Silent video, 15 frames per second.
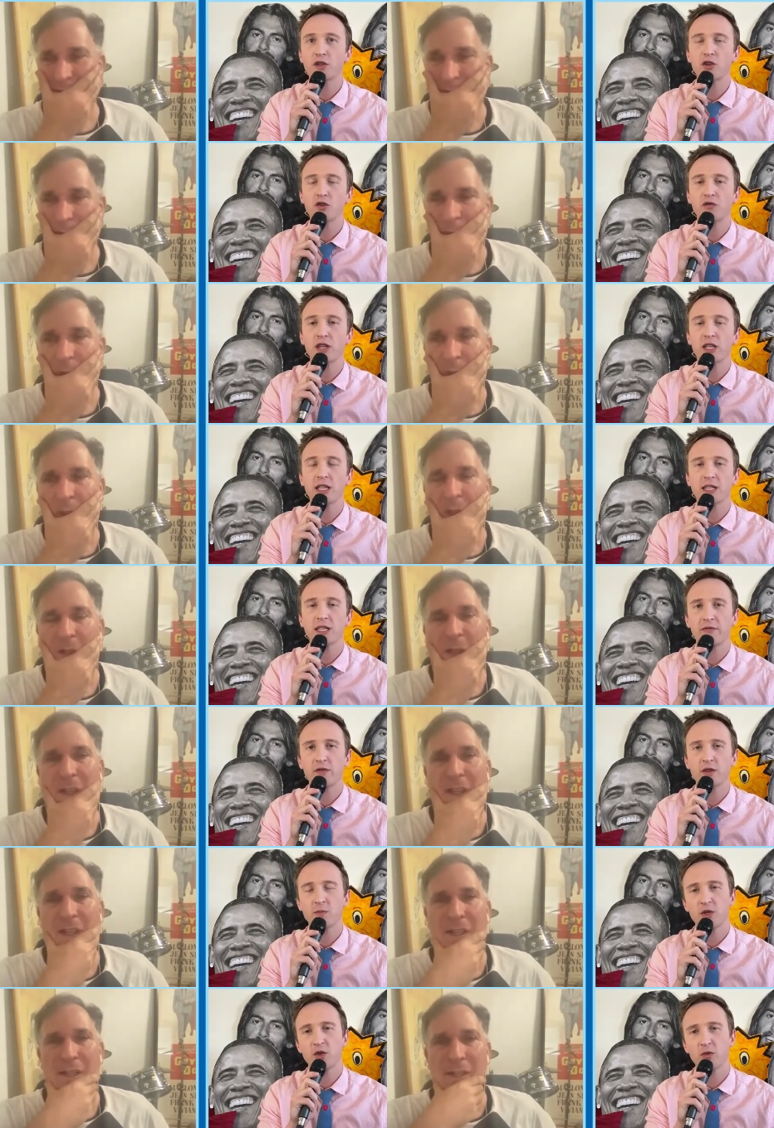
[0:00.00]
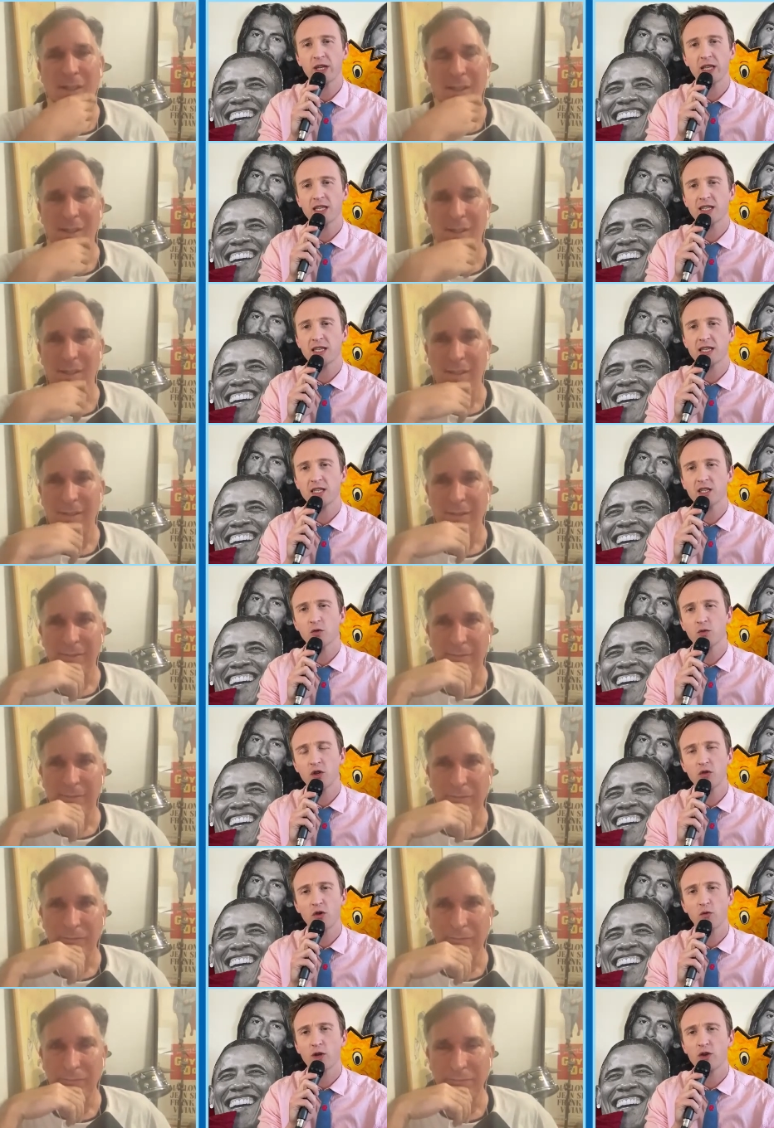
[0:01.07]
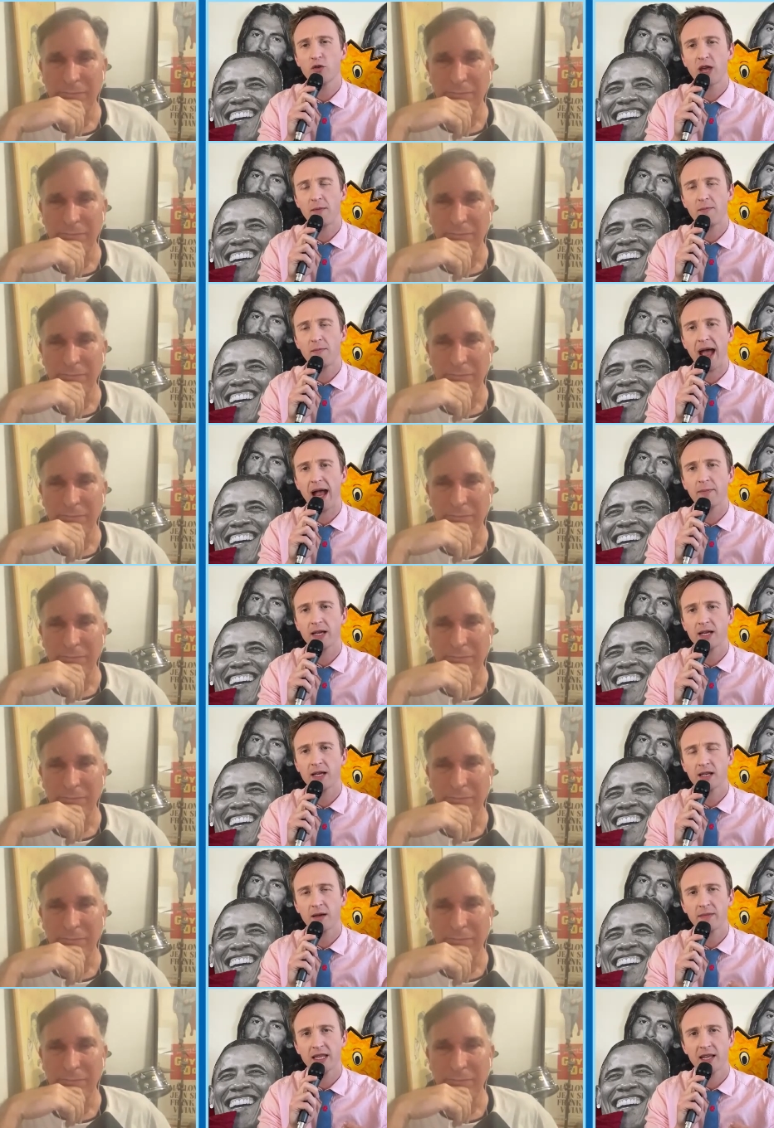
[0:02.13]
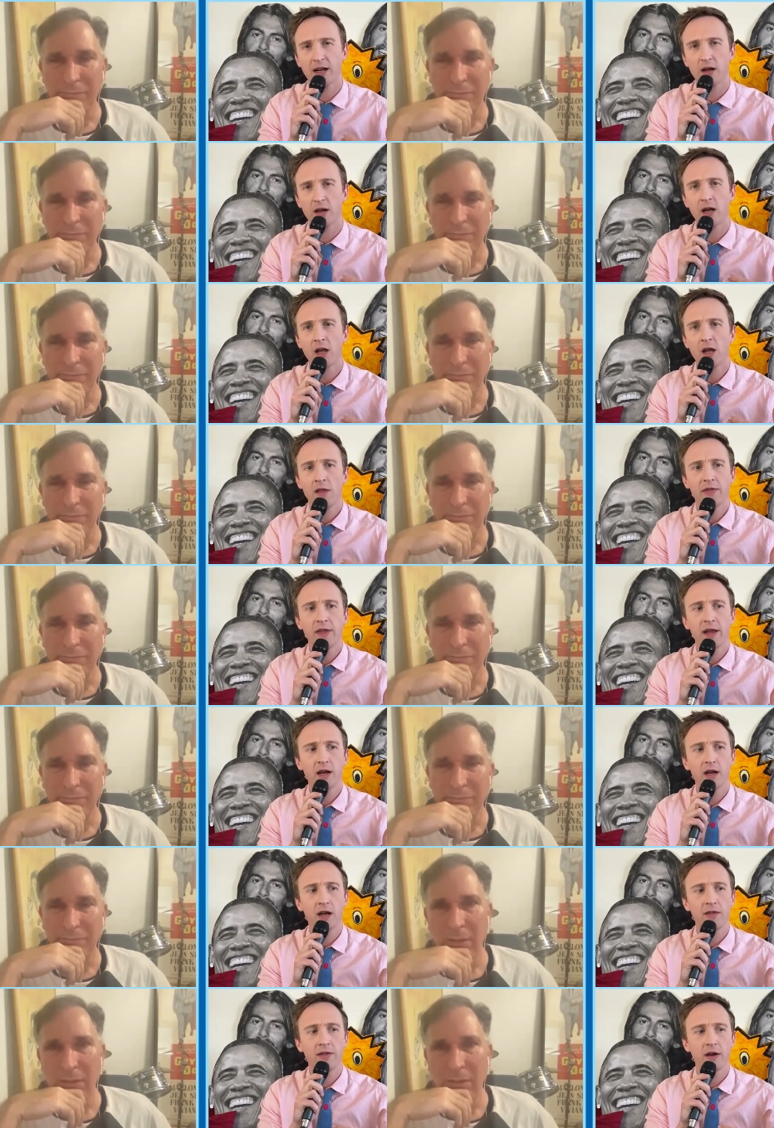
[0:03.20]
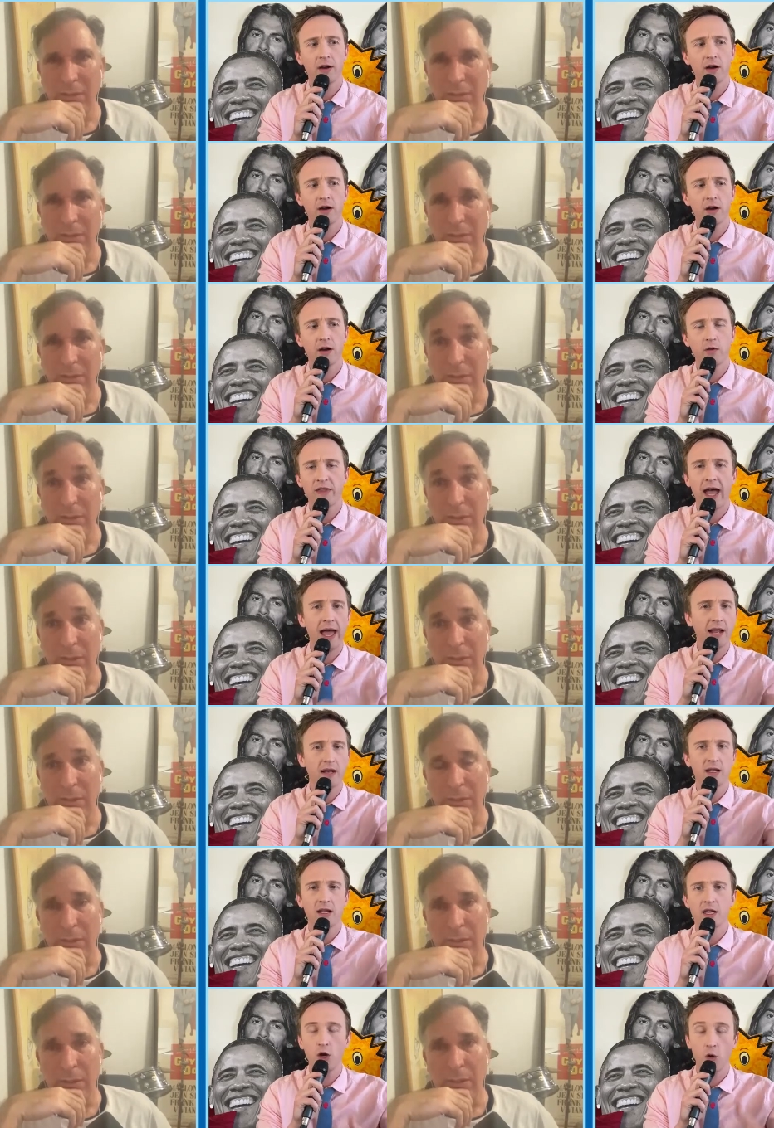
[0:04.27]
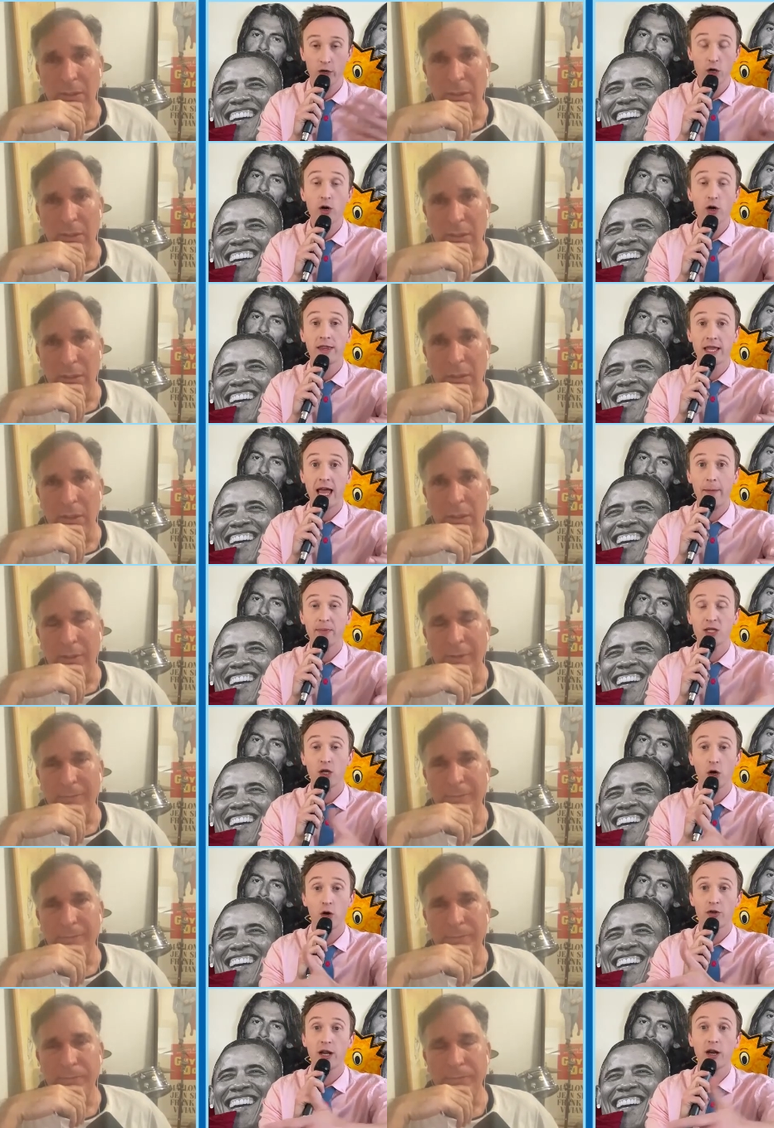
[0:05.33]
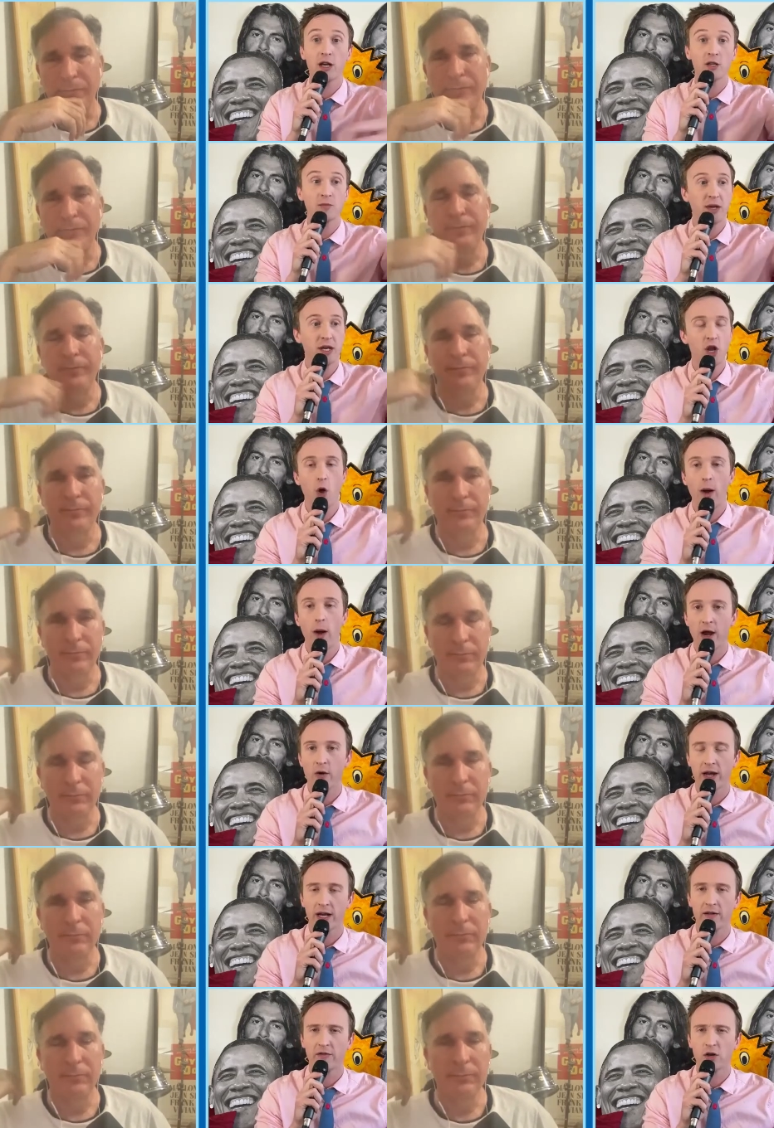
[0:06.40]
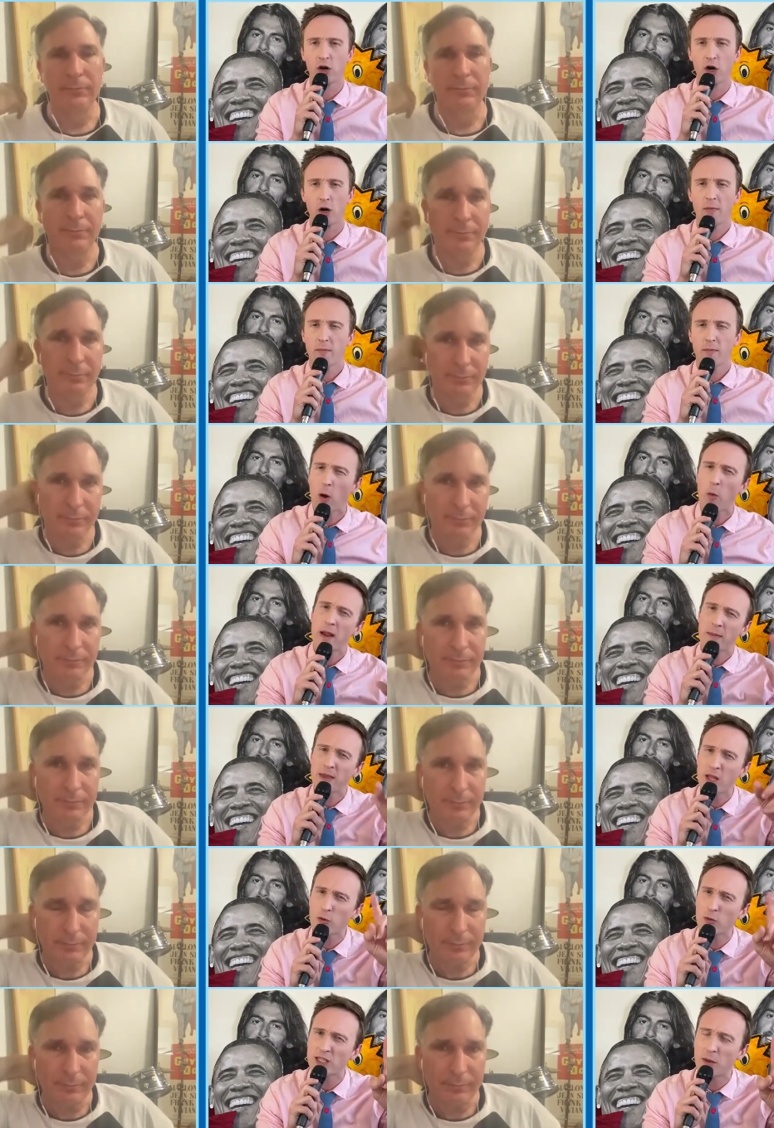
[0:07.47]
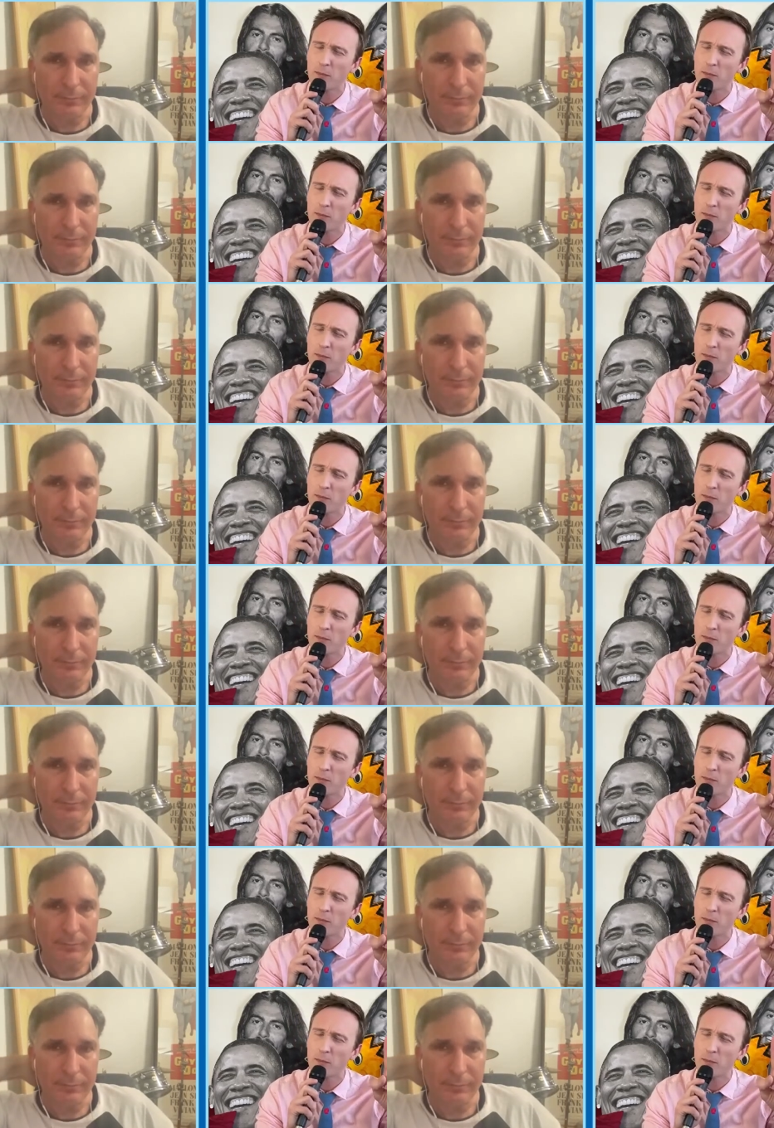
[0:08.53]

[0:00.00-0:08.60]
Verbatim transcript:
Speaker 1: you feel a difference between the seasons when you came back? Because I mean, there that had, when you're in the episode, there has been no airing of Curb. Maybe there was,